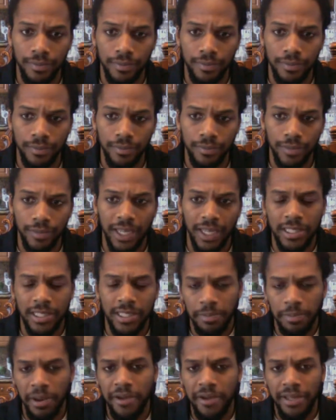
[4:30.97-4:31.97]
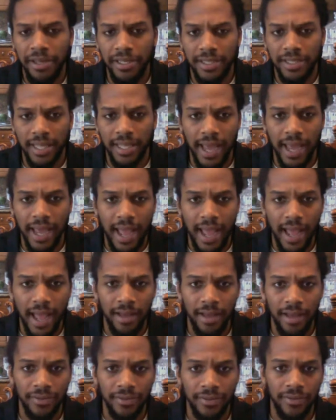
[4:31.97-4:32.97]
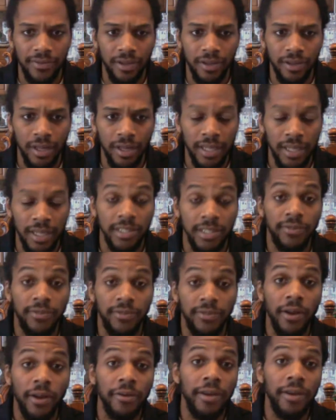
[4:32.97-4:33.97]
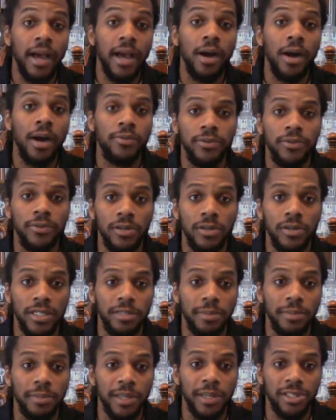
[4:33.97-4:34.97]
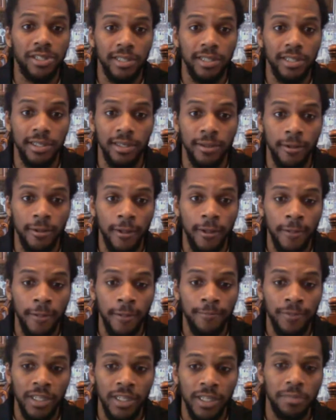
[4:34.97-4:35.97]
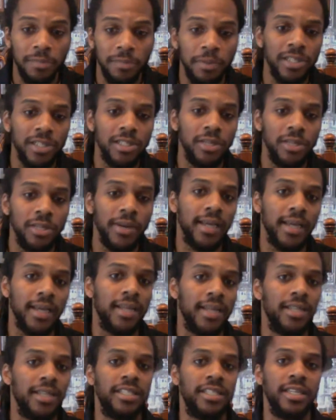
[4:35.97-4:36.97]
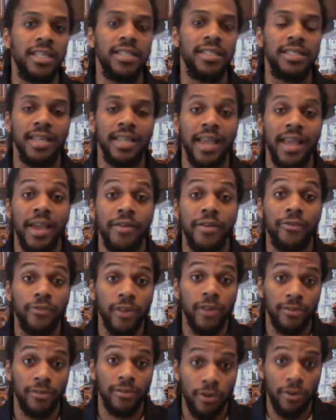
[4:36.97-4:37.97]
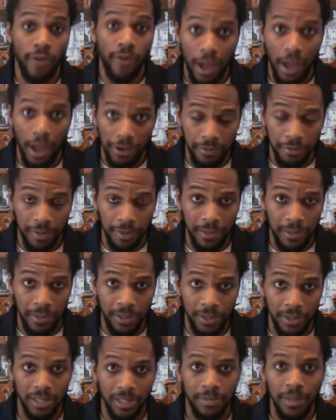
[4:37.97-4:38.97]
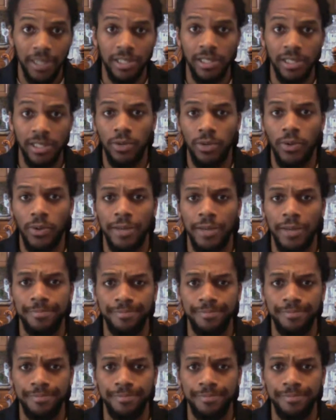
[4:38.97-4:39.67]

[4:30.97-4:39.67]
the experience that I have is very helpful, especially when I get a chance to get in front of a crowd of people, especially when